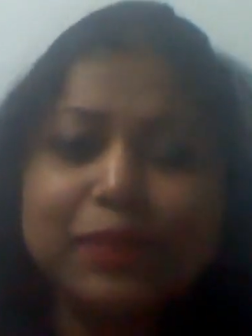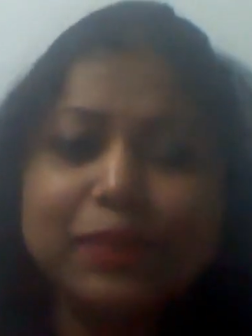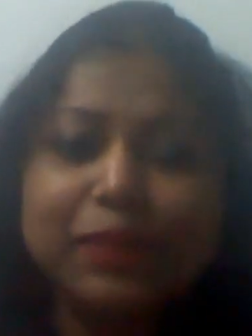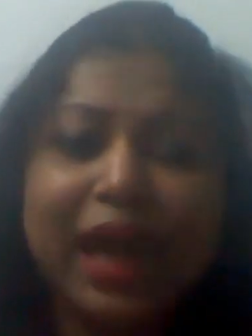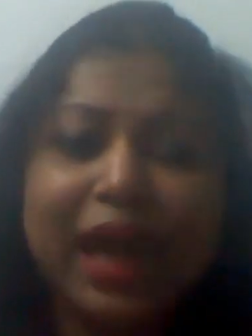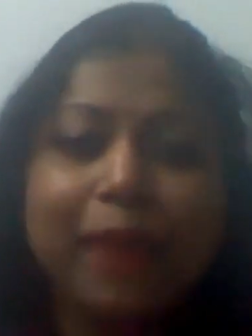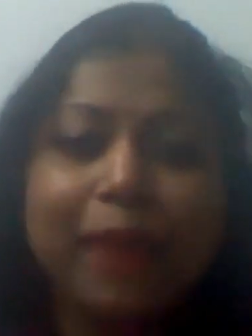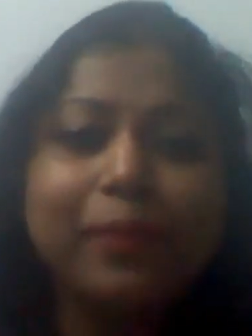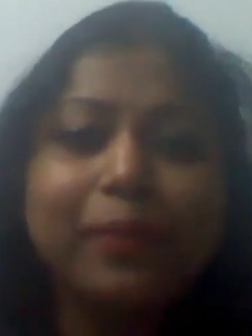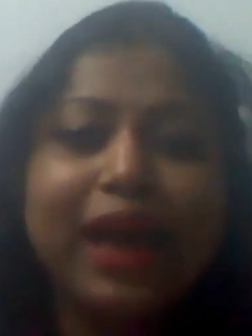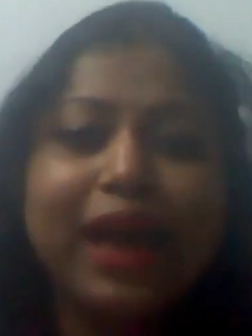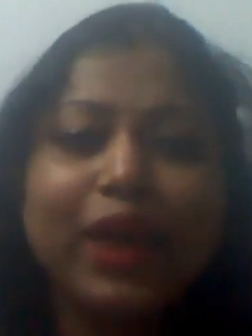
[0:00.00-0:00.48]

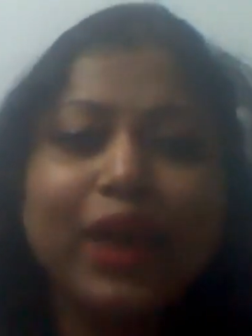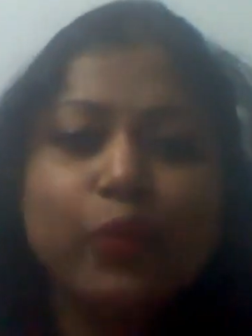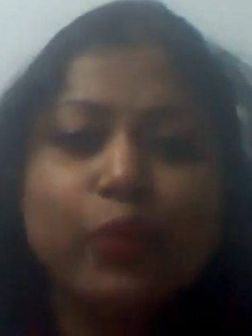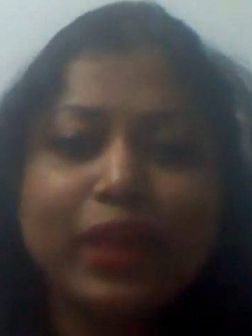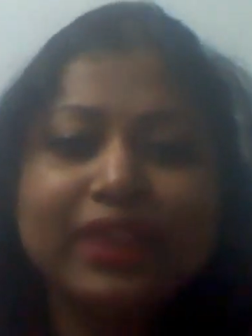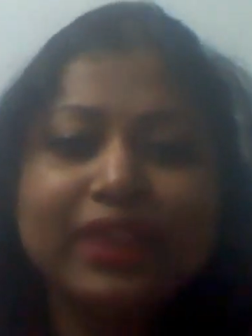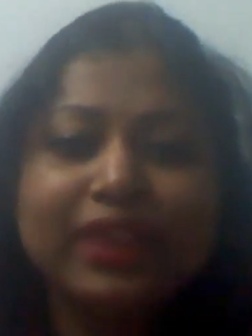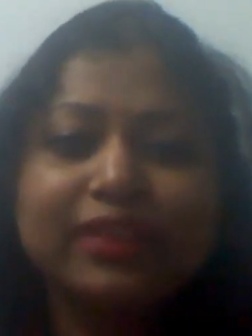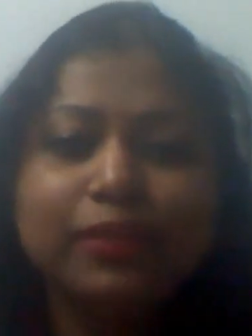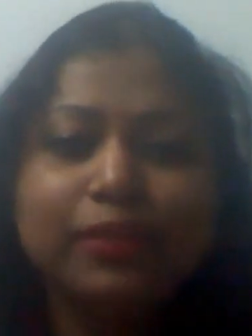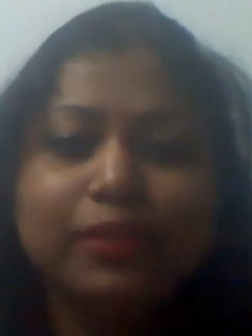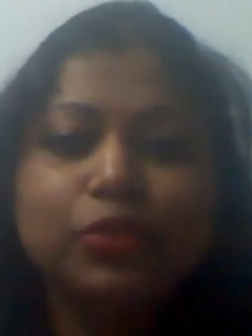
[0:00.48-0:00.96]
Ma'am, I
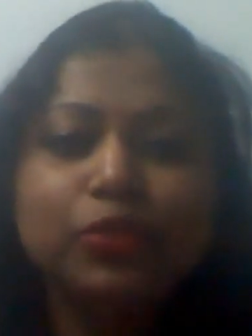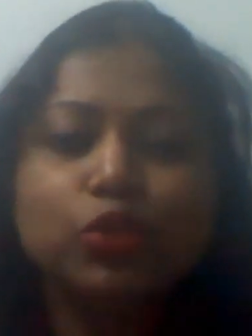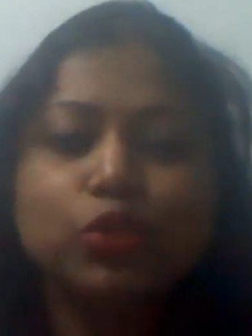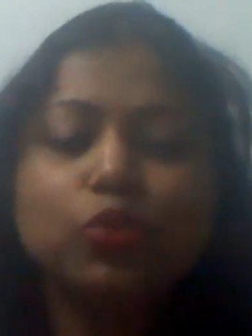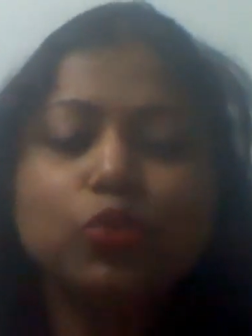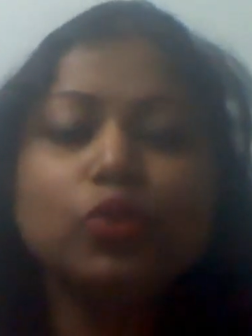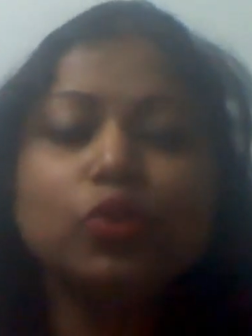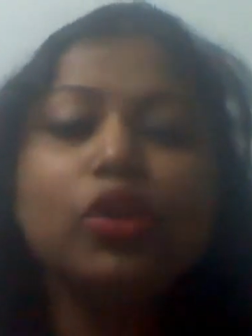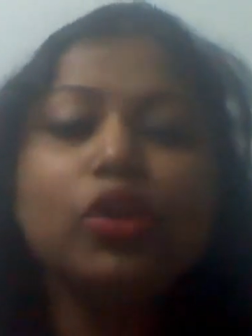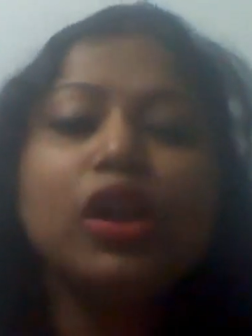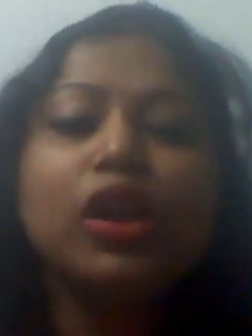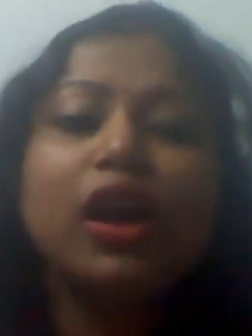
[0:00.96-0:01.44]
welcome
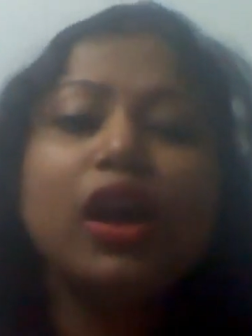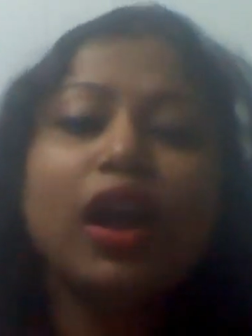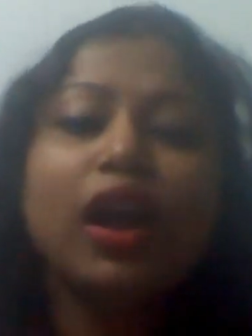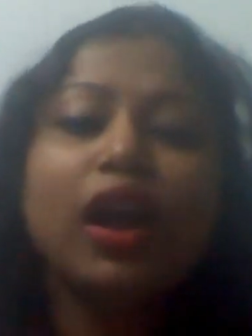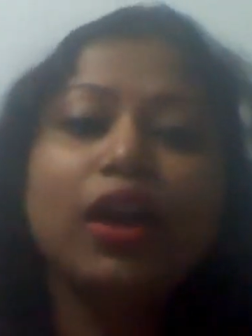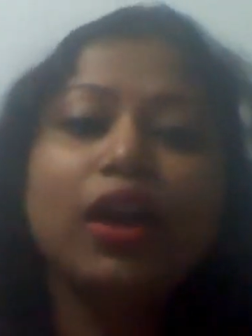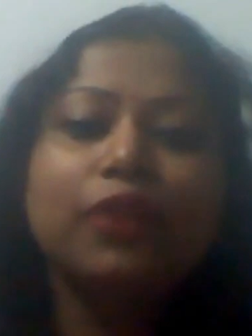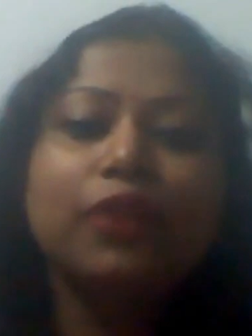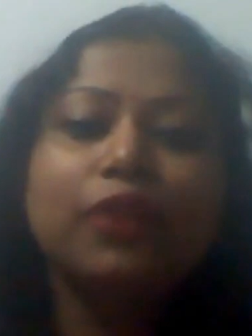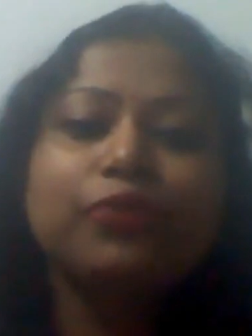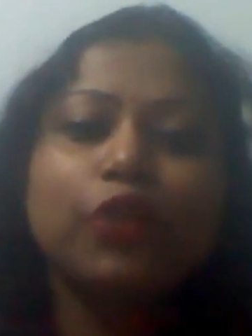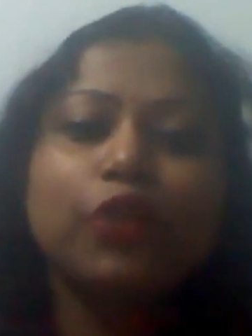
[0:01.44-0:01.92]
you
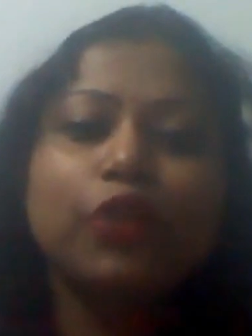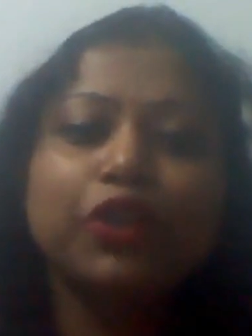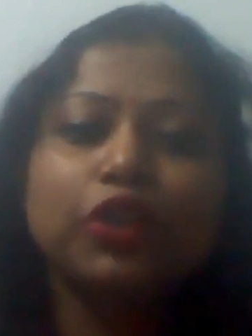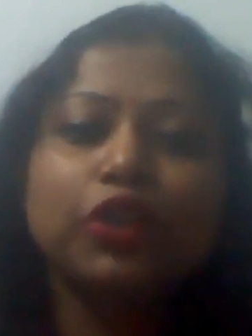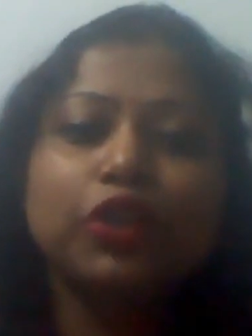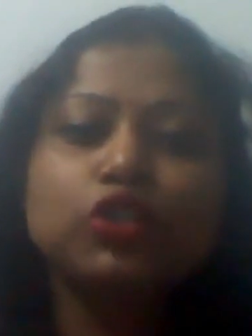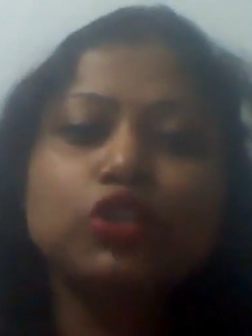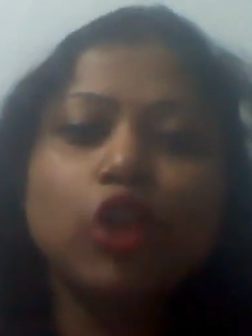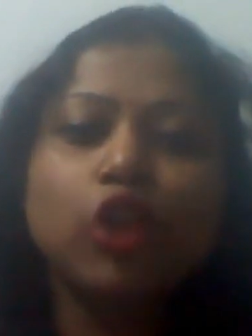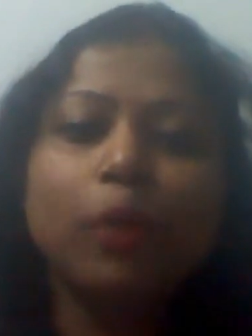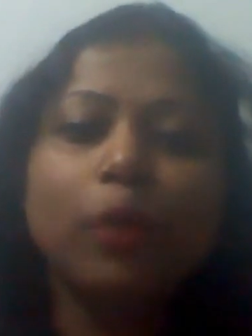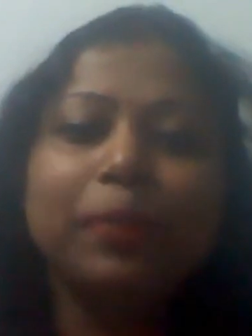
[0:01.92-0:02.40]
for
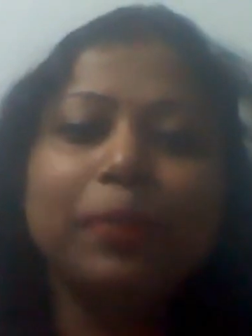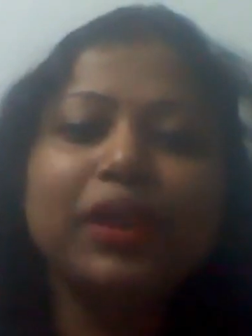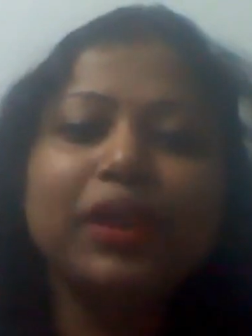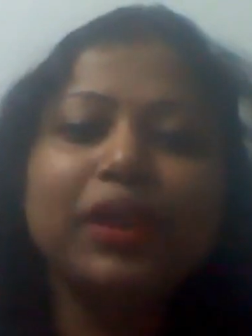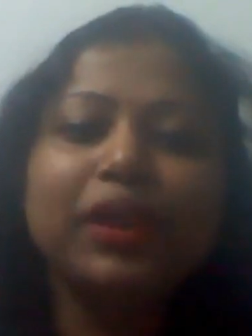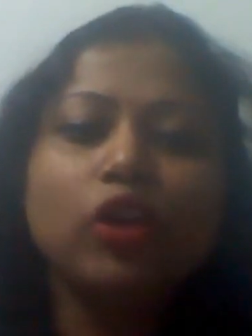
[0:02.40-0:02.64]
your topic